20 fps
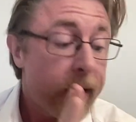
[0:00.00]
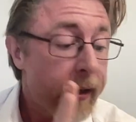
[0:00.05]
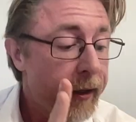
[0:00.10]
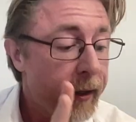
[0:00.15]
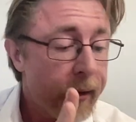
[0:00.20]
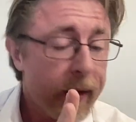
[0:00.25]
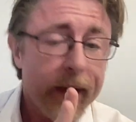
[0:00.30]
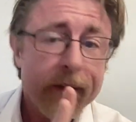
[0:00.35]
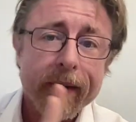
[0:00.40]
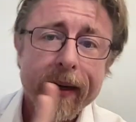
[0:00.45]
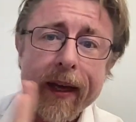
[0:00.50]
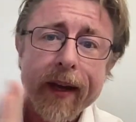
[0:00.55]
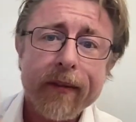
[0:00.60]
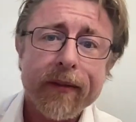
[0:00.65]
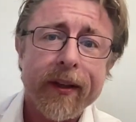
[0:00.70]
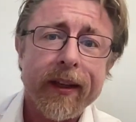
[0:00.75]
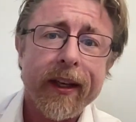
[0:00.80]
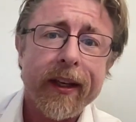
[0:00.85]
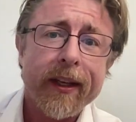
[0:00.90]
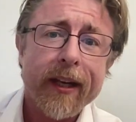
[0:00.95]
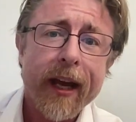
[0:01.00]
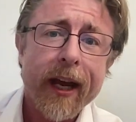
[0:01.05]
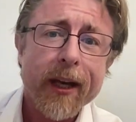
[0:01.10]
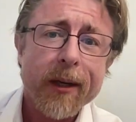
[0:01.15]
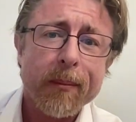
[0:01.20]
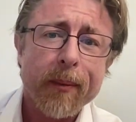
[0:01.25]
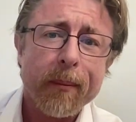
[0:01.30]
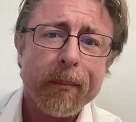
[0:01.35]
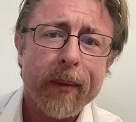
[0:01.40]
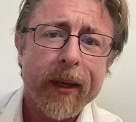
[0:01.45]
you know, even after the
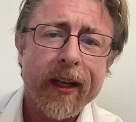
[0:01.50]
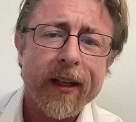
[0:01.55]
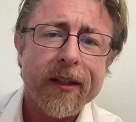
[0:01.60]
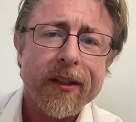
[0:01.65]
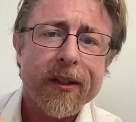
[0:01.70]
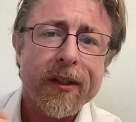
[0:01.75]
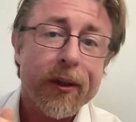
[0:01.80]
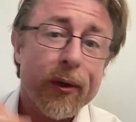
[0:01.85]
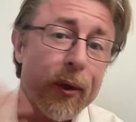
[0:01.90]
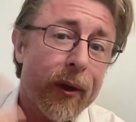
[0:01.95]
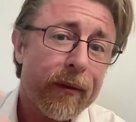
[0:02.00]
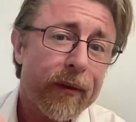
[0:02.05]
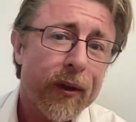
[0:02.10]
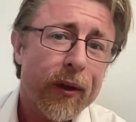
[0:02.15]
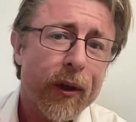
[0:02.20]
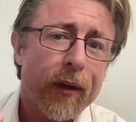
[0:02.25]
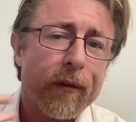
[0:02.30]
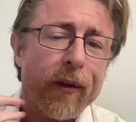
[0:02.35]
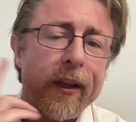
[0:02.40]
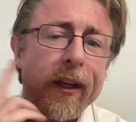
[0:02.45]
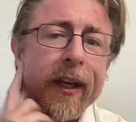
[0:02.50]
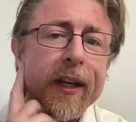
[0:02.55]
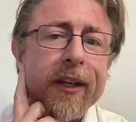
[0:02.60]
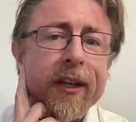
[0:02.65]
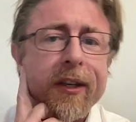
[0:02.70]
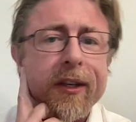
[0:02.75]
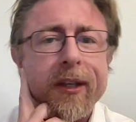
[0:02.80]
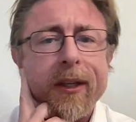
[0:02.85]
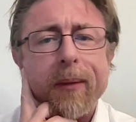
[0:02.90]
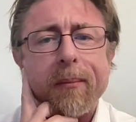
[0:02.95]
attachment piece, you do have to learn
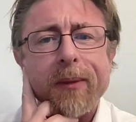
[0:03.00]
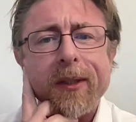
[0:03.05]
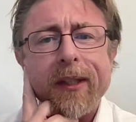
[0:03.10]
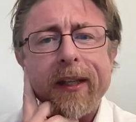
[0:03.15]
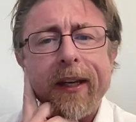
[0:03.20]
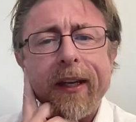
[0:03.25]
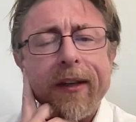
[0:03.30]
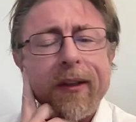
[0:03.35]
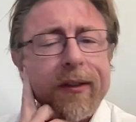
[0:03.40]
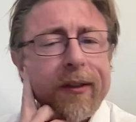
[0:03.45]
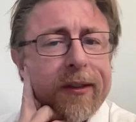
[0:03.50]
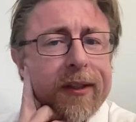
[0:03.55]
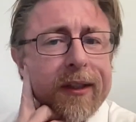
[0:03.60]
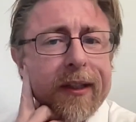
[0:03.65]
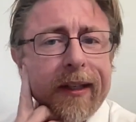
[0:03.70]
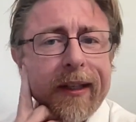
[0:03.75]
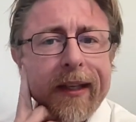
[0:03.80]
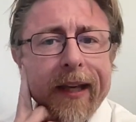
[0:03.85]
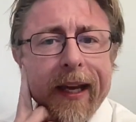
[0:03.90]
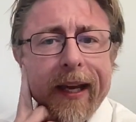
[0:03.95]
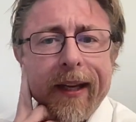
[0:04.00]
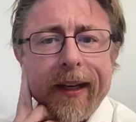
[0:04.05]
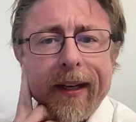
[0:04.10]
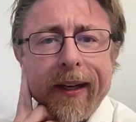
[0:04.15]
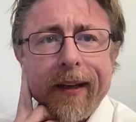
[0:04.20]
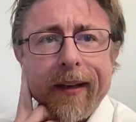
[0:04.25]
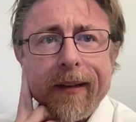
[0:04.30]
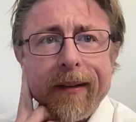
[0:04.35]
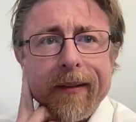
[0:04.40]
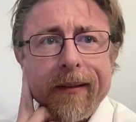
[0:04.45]
relationship skills and
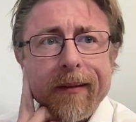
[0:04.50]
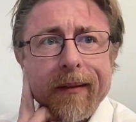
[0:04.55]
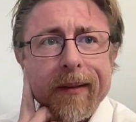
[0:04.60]
dating.